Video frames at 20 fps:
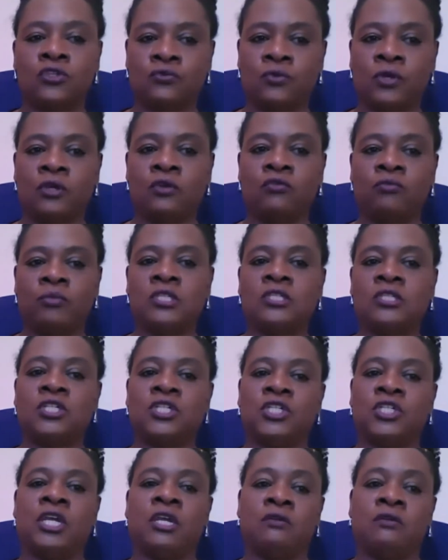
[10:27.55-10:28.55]
drove me
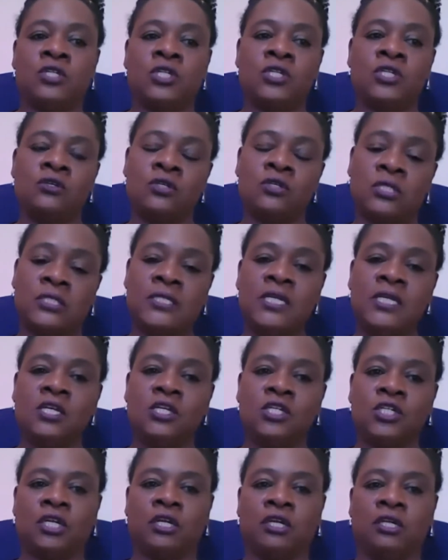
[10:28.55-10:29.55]
to seek
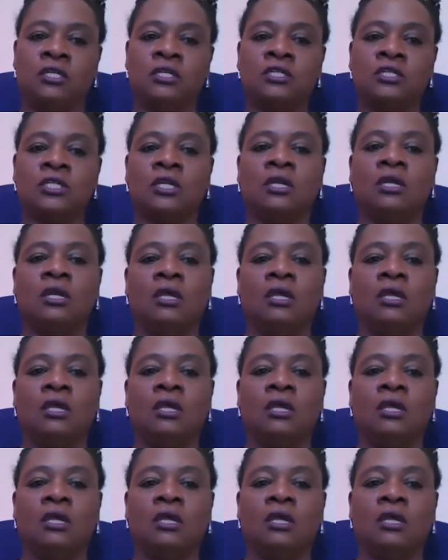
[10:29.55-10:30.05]
change